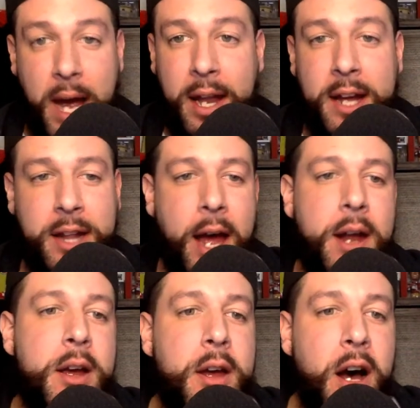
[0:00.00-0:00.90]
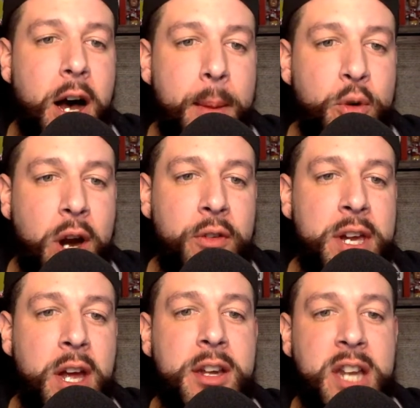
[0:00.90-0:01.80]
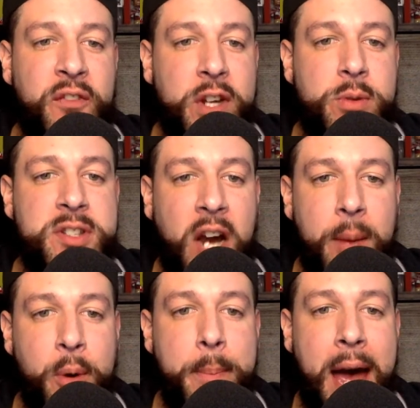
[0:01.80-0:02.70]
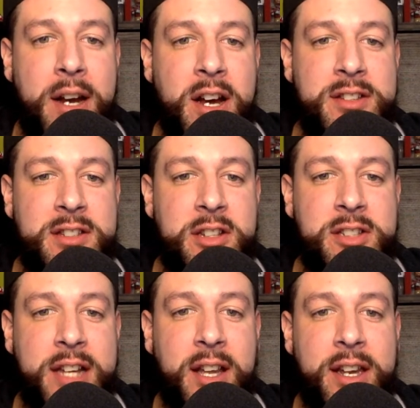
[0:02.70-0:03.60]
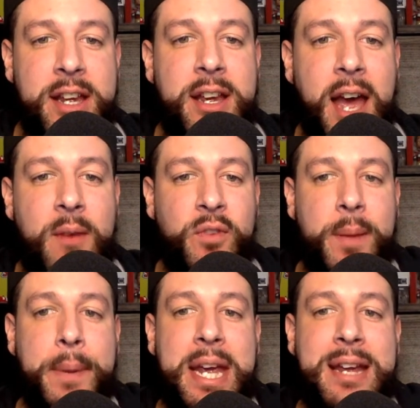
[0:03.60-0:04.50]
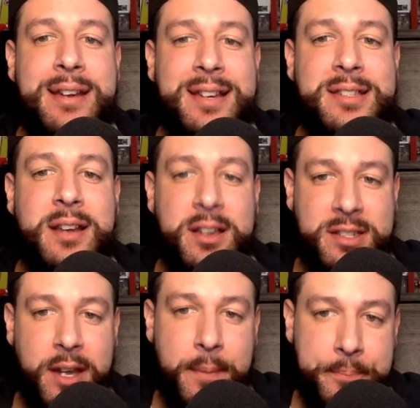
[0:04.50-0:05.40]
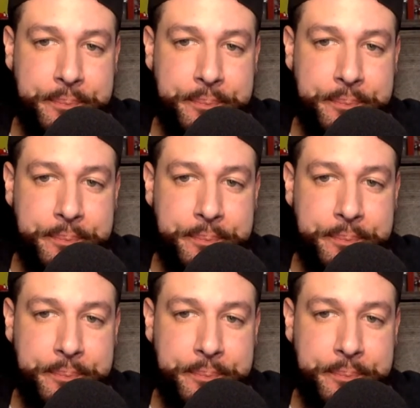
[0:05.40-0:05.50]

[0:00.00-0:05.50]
I like that. Gregory Young, the defense was terrible. Mad Cousins looks like the league MVP. Disgusting.